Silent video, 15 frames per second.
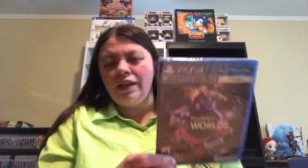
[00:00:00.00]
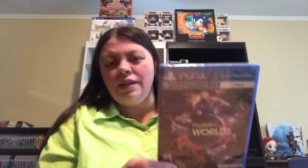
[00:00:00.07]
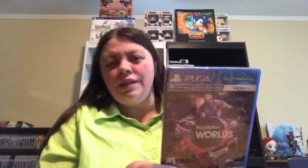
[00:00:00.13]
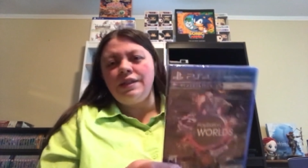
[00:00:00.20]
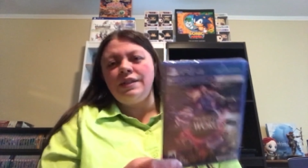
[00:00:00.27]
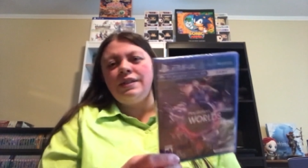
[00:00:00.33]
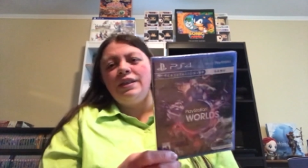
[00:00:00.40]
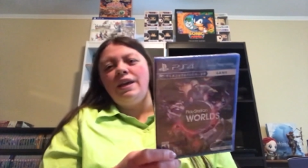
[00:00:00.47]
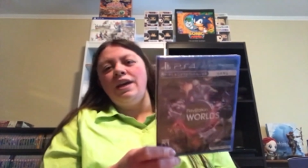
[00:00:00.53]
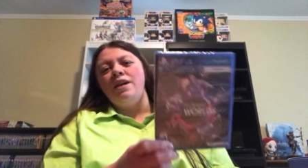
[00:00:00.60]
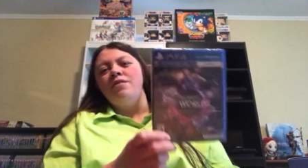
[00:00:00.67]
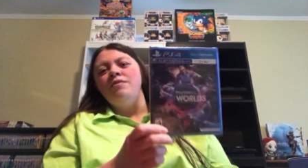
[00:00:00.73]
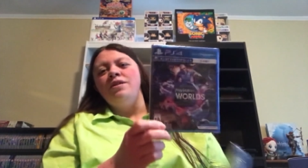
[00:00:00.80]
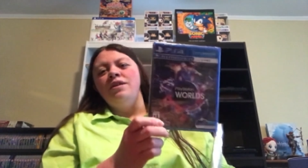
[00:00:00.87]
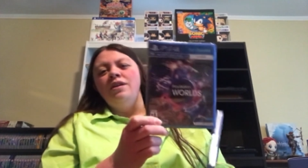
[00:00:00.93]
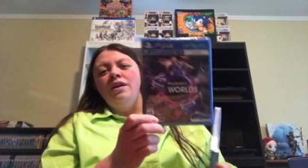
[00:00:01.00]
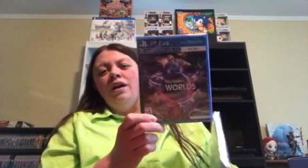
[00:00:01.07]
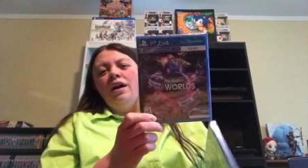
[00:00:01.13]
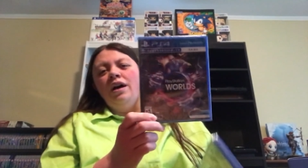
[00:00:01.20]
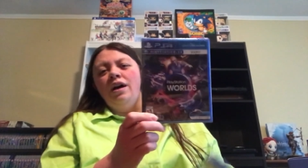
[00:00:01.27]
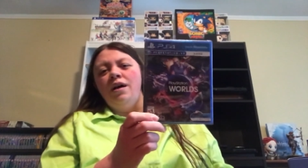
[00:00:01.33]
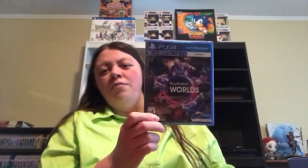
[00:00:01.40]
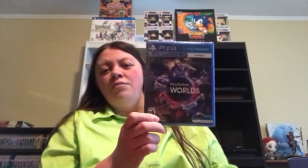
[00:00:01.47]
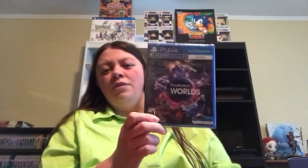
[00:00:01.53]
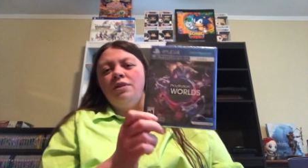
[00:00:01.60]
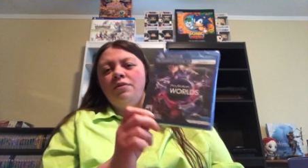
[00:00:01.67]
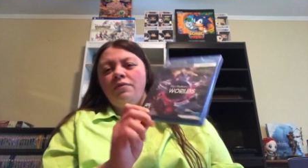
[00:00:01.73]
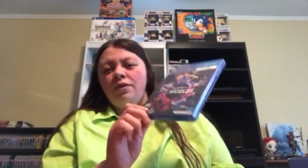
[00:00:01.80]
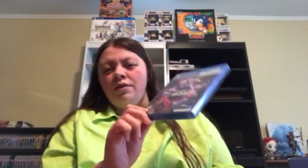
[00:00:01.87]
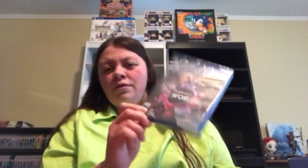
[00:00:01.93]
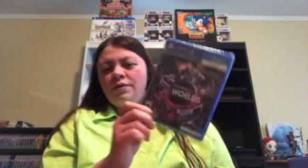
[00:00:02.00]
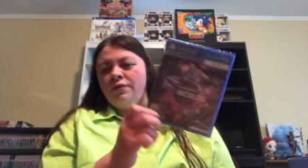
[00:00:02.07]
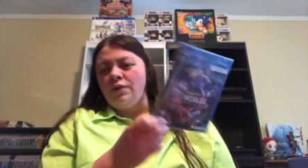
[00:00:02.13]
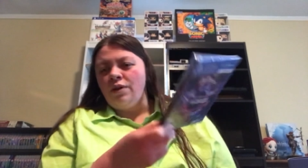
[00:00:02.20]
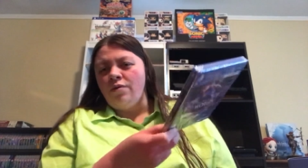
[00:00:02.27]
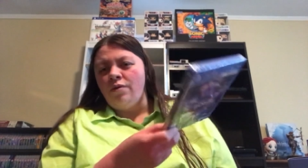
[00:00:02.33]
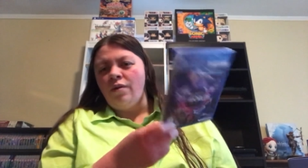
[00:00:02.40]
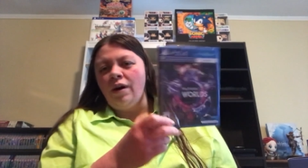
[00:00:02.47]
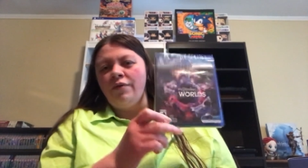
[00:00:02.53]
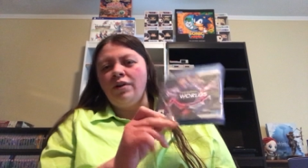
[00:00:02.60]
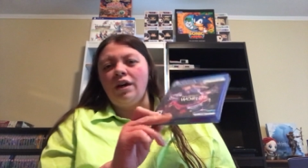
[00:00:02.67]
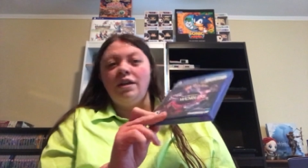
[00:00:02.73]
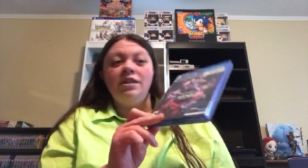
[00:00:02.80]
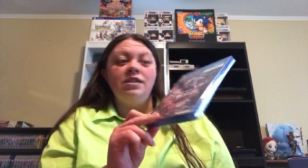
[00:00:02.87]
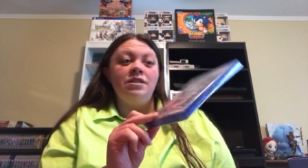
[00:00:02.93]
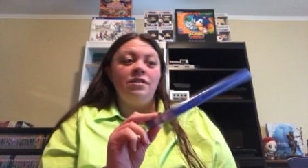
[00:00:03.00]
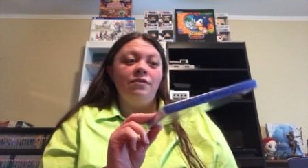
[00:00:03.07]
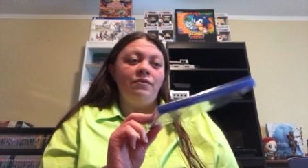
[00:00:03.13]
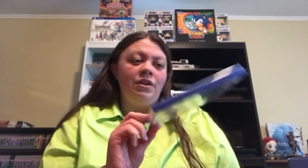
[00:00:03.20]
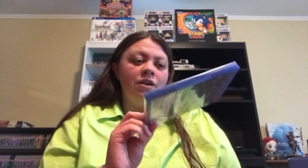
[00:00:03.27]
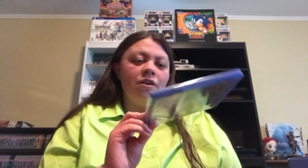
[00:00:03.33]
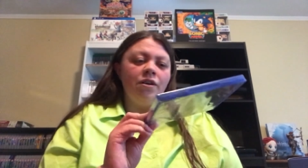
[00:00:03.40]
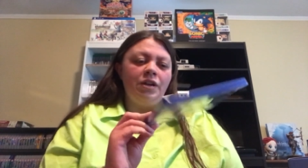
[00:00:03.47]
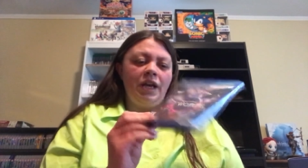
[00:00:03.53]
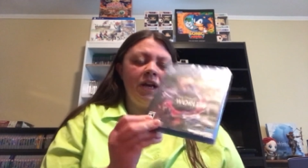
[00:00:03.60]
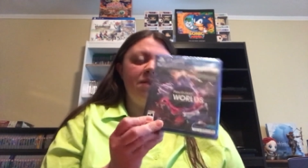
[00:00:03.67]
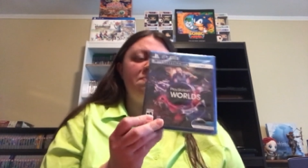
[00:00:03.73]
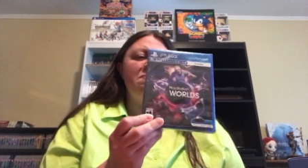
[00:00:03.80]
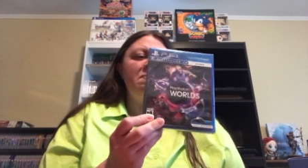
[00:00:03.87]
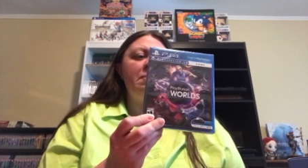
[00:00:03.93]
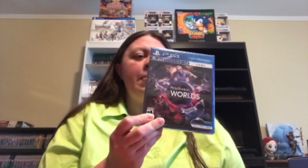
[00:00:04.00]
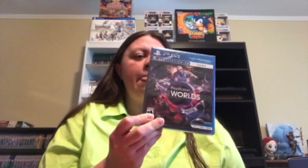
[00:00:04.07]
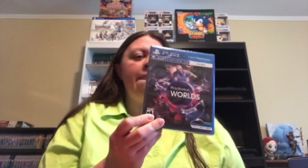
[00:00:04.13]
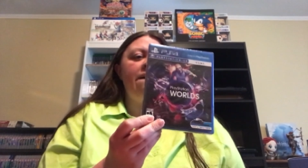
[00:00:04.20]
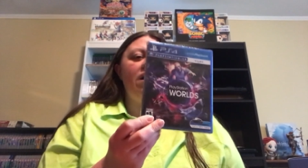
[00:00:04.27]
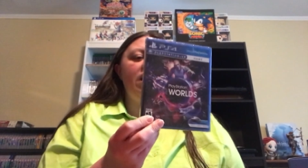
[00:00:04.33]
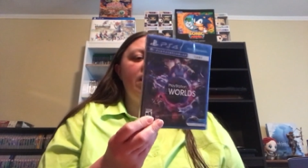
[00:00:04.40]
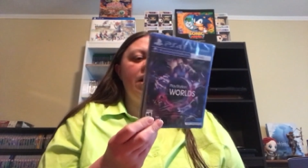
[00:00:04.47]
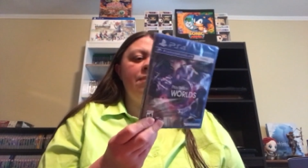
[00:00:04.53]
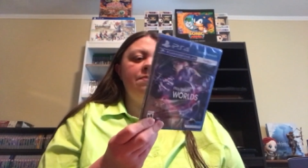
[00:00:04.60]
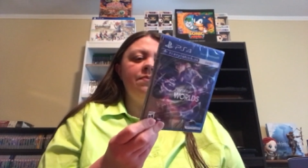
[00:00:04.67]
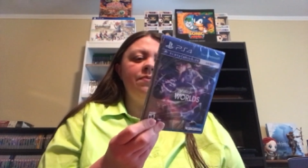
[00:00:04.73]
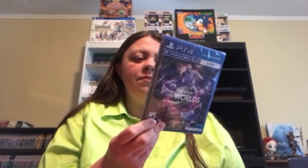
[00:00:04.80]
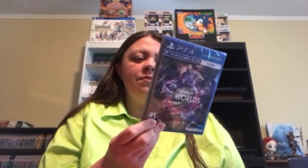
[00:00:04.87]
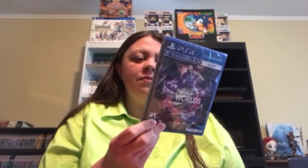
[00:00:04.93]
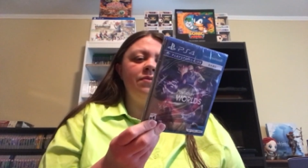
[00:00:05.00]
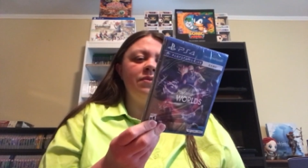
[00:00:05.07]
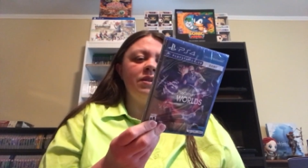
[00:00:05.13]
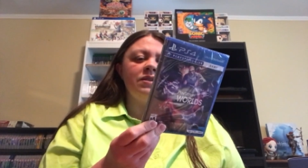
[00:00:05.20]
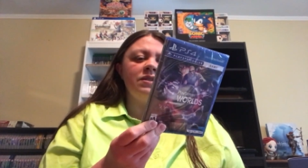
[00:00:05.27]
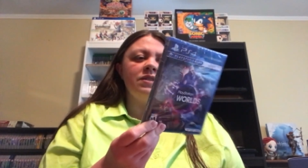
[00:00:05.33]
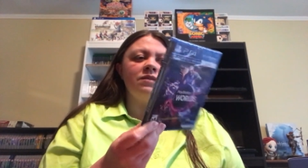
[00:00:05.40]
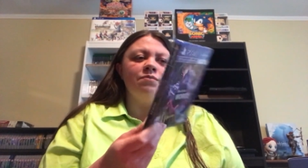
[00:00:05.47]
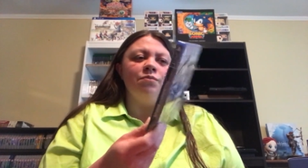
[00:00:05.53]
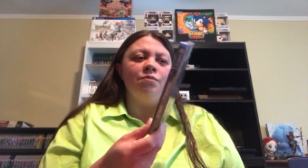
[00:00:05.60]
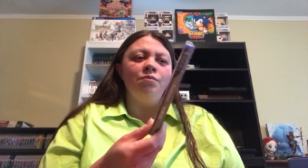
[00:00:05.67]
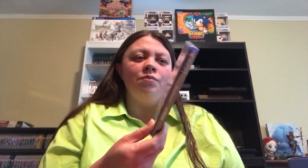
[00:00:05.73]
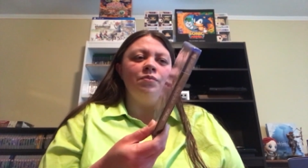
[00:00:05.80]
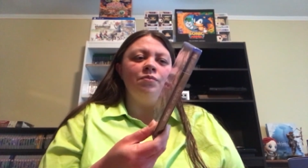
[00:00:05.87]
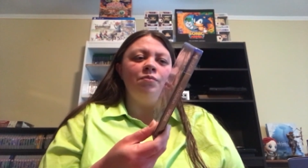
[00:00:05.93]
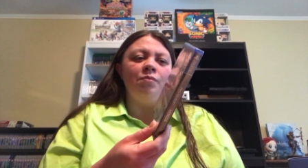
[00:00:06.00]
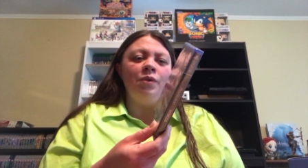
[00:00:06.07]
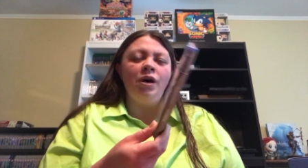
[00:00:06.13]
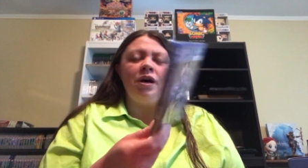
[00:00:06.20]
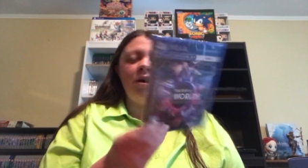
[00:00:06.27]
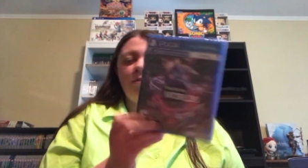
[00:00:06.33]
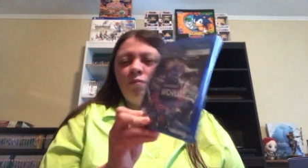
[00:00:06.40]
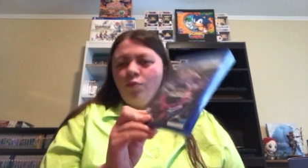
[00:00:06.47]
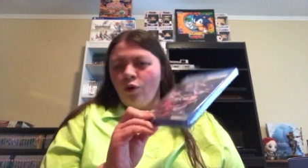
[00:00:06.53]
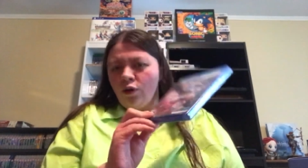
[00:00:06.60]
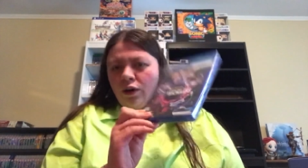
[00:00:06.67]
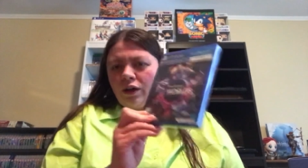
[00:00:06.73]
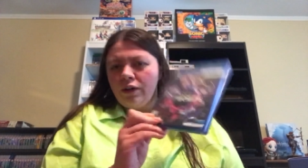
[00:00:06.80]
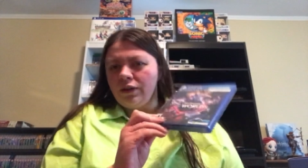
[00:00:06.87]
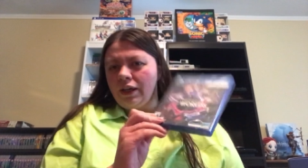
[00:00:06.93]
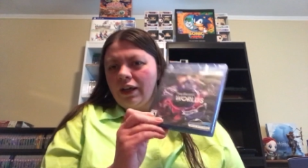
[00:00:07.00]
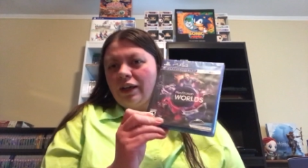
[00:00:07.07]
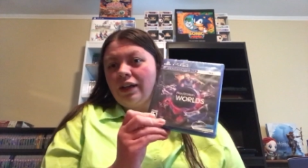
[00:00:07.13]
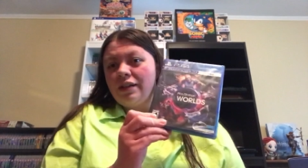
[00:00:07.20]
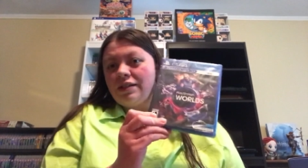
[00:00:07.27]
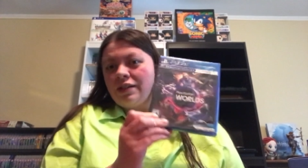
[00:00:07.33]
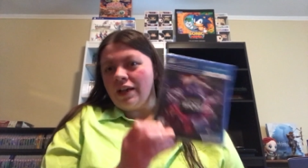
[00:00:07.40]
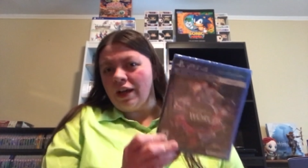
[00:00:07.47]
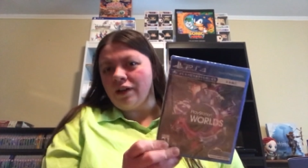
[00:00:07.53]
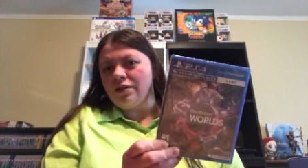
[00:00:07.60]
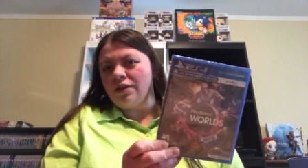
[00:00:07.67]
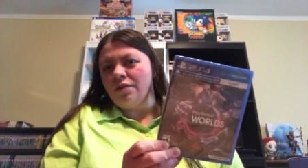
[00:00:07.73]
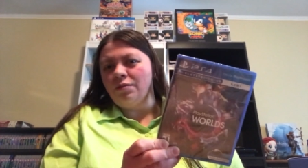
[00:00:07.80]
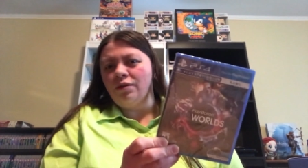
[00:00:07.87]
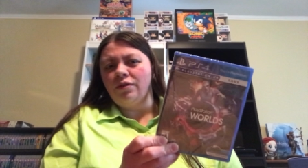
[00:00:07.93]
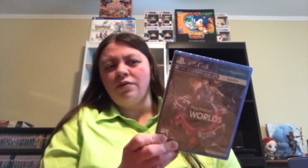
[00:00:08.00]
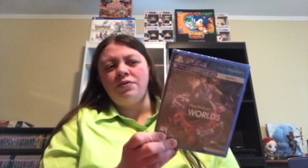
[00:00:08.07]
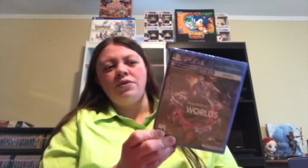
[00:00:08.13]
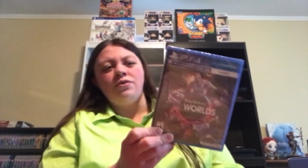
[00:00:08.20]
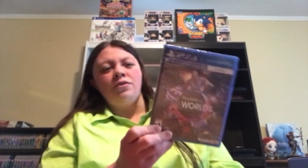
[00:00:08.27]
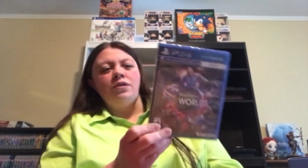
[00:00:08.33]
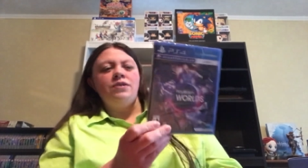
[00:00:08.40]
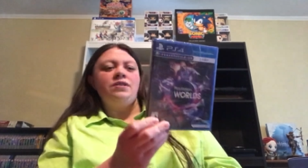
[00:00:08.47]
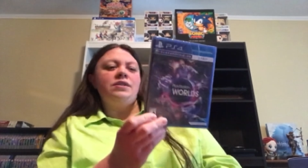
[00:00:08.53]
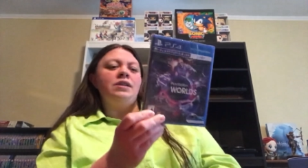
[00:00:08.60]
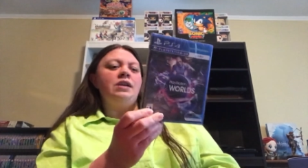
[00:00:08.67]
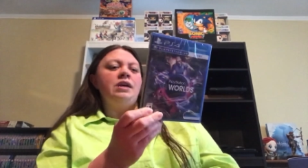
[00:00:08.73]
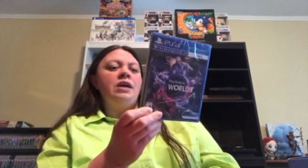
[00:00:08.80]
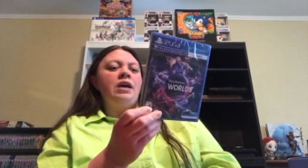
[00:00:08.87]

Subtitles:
could see, you know, for those of you who haven't gotten into the VR yet, this is more like a tech demo of sorts,